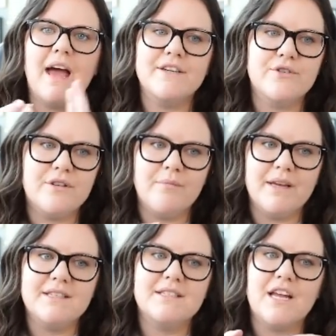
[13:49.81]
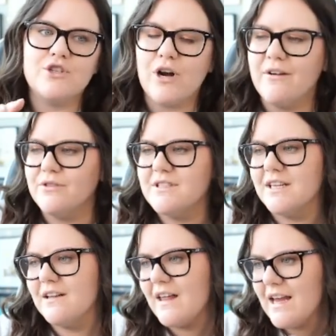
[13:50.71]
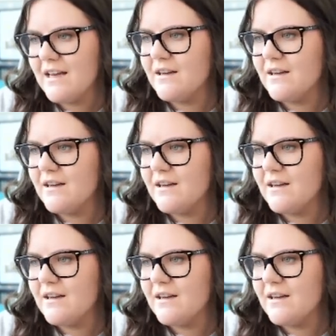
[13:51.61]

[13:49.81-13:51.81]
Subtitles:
enter the mist, and travel to Glade.